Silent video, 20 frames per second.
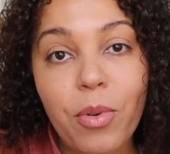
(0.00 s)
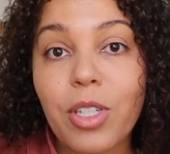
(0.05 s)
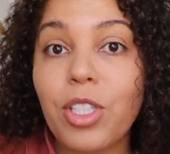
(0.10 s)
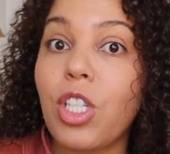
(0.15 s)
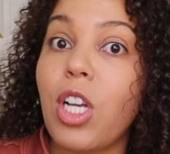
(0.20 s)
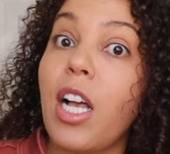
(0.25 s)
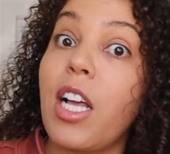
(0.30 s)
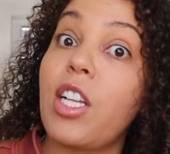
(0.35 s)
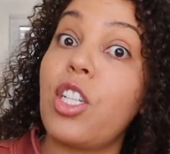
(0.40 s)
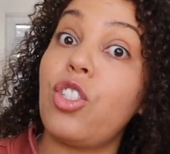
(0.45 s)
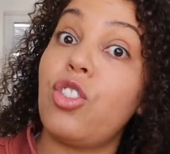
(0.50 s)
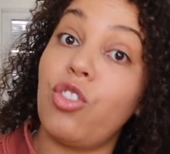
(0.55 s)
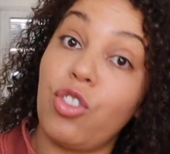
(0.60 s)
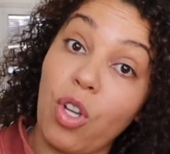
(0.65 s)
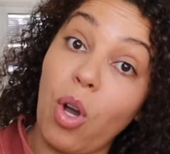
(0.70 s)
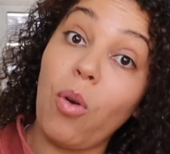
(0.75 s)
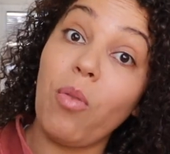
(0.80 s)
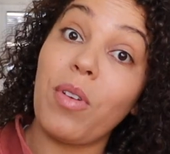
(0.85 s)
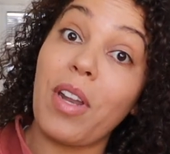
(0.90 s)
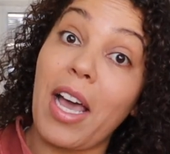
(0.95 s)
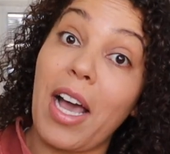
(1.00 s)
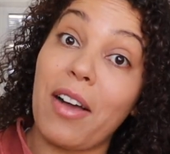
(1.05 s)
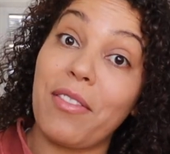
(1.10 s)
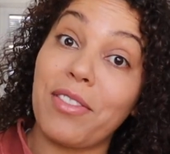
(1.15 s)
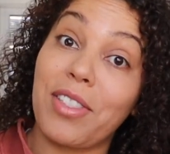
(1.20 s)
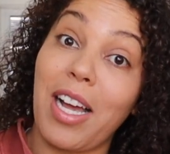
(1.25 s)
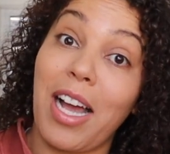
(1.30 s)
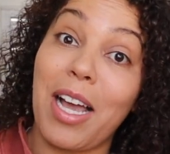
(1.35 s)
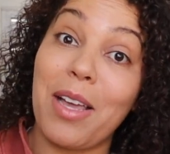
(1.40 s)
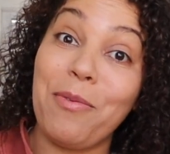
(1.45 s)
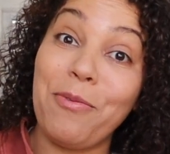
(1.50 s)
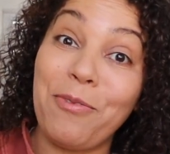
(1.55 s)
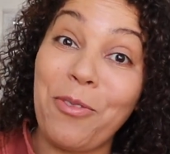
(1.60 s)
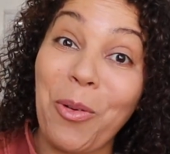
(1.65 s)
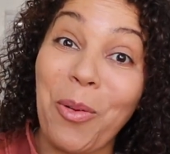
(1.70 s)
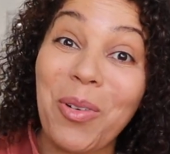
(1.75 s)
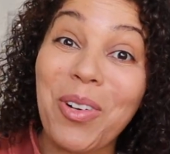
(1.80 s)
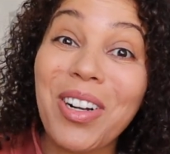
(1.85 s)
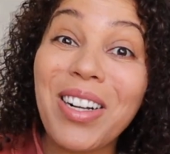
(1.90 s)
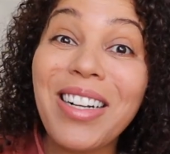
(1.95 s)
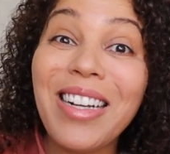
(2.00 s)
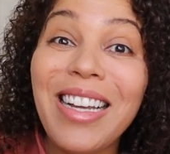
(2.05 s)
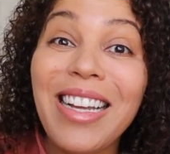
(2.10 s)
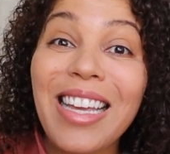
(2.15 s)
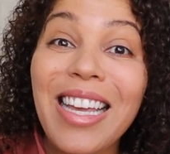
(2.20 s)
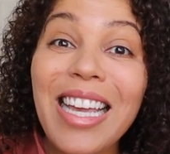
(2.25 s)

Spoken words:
which I don't have time for,